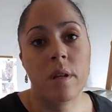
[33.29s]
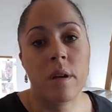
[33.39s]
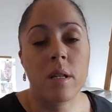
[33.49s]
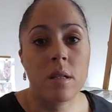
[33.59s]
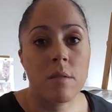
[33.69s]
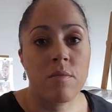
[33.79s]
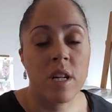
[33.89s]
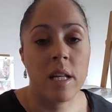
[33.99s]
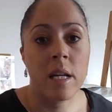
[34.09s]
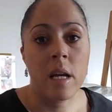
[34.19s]
isn't
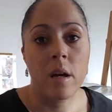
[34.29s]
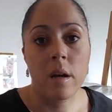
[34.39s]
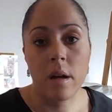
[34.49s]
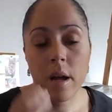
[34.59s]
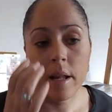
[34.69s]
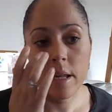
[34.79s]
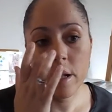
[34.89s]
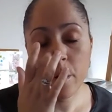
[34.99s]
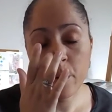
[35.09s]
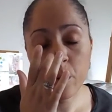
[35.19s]
really any
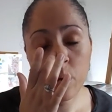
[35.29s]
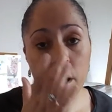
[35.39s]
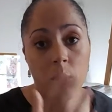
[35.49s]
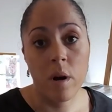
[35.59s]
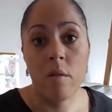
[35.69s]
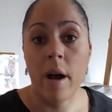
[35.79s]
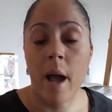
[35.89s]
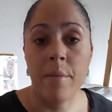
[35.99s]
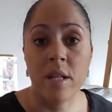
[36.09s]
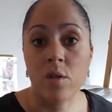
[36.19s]
local, like where I
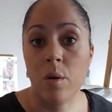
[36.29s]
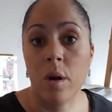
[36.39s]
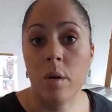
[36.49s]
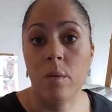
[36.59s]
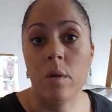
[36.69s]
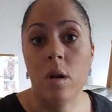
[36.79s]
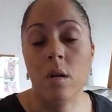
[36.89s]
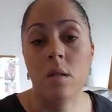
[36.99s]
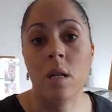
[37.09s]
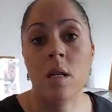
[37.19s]
am there's no local
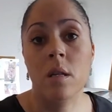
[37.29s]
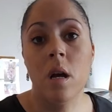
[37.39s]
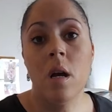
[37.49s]
classes,